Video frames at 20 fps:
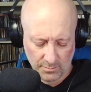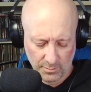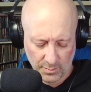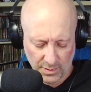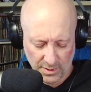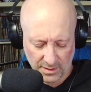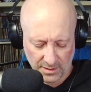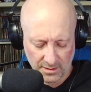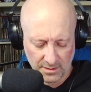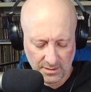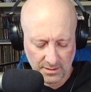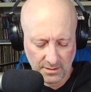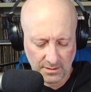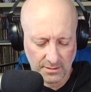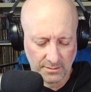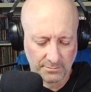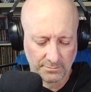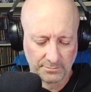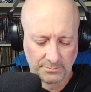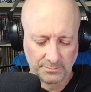but
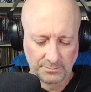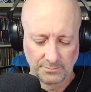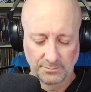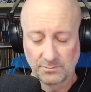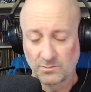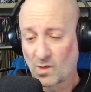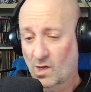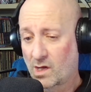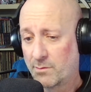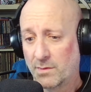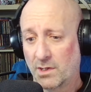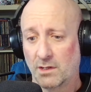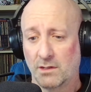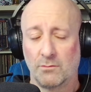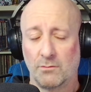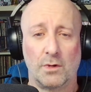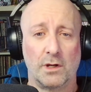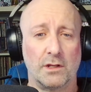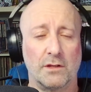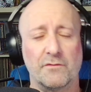um, I'm not a
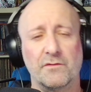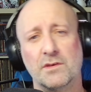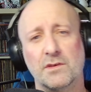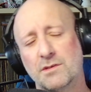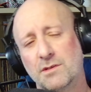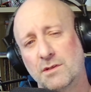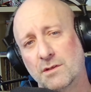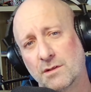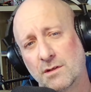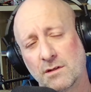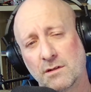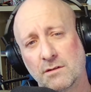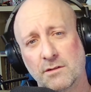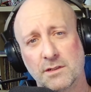wine aficionado,